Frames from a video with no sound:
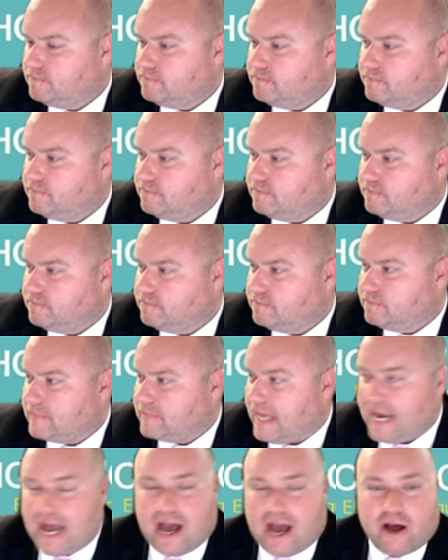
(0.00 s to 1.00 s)
And
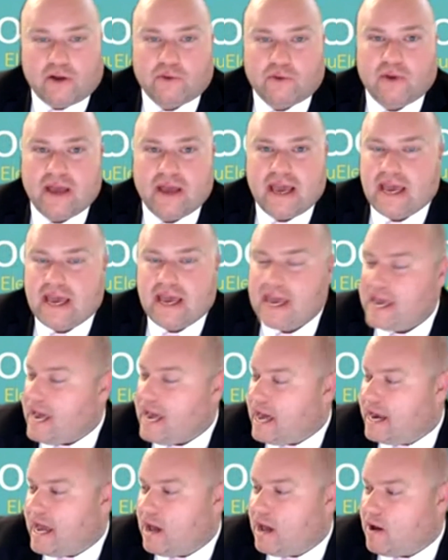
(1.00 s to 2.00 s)

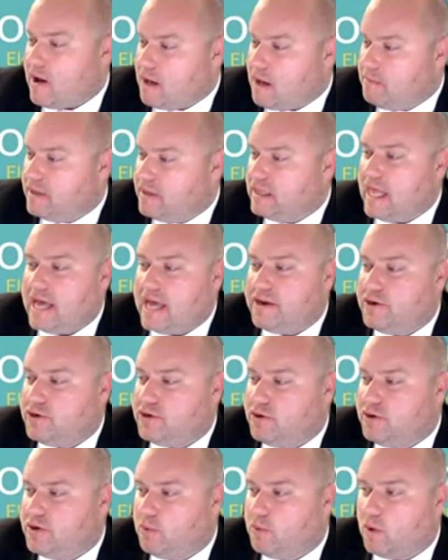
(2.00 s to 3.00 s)
I'll be glad
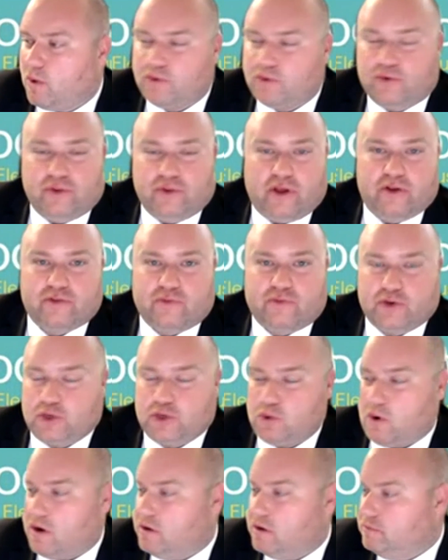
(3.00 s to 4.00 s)
to work through those for
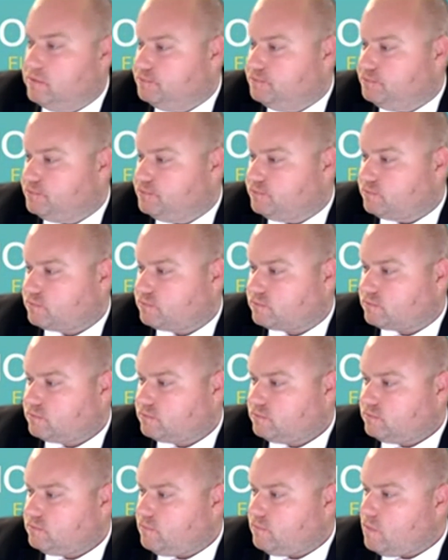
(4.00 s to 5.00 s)
sure.
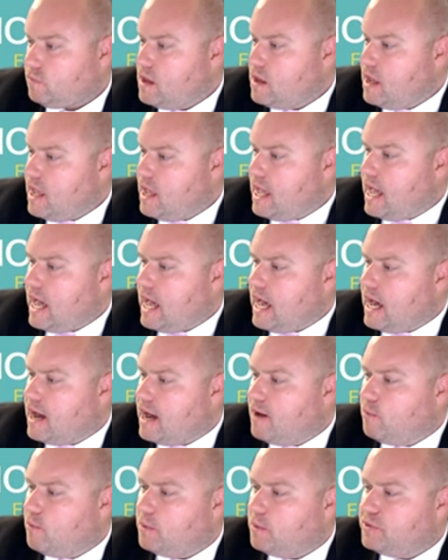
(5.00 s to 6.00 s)

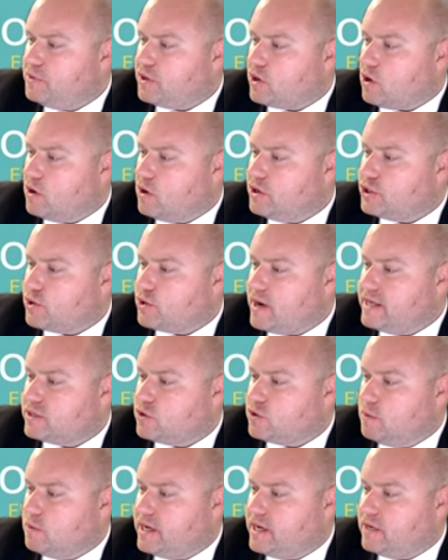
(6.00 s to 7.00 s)
What would the current trade
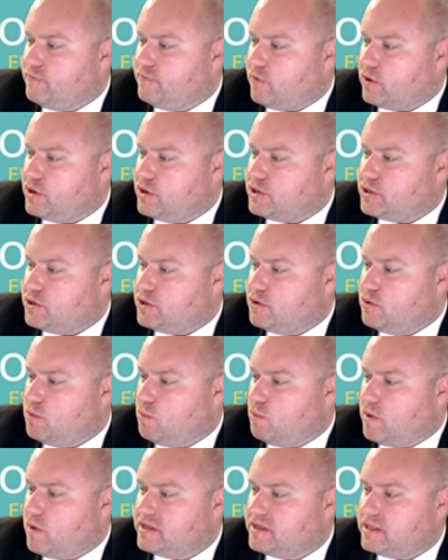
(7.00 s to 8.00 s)
school be converted to?
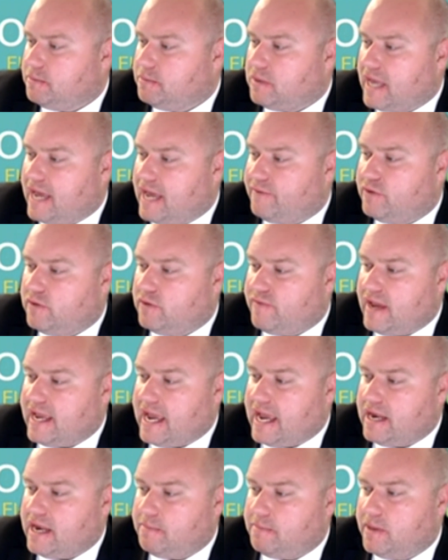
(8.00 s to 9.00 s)
What is the plan for the
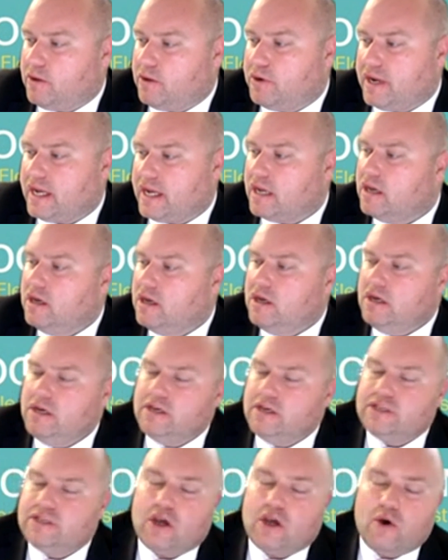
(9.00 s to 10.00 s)
vacated building?
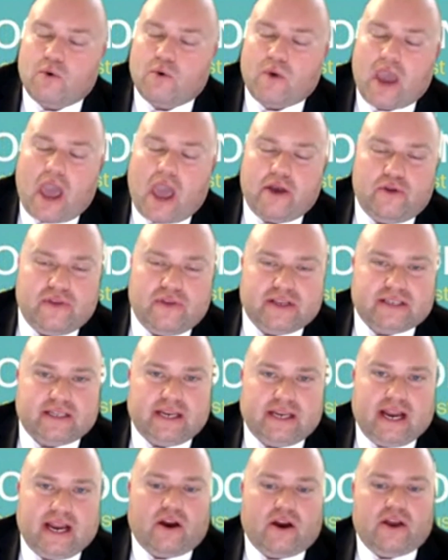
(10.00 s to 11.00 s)
So under this
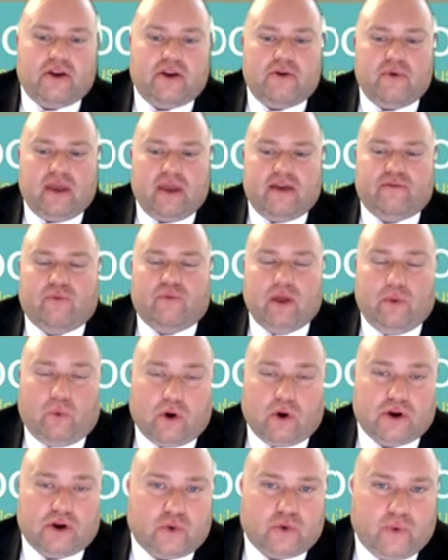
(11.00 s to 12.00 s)
scenario, if we
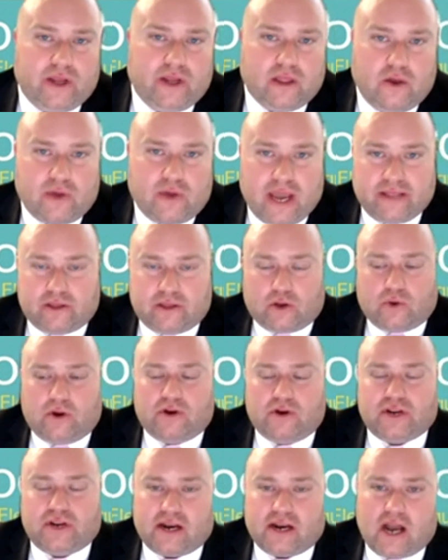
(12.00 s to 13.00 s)
were to relocate the
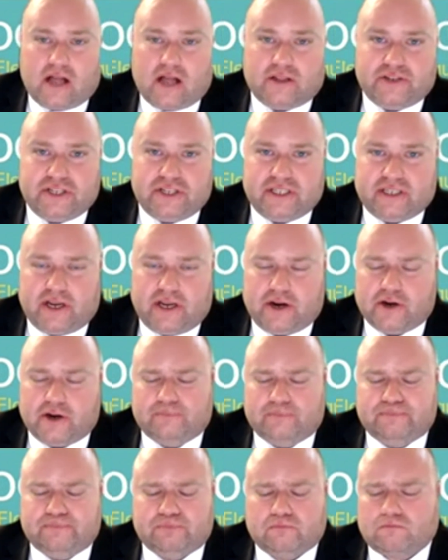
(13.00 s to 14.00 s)
Career and Technology
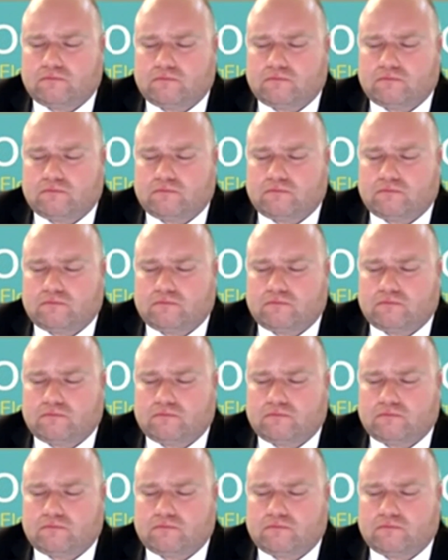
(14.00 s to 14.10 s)
Center,